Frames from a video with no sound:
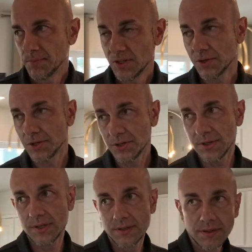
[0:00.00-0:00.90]
you
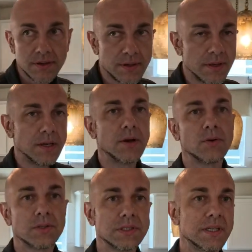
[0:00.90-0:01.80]
could, you
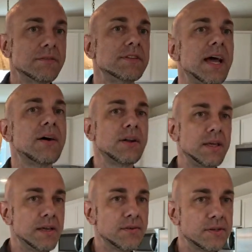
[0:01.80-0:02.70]
know, live down
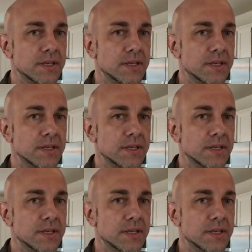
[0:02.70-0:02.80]
here,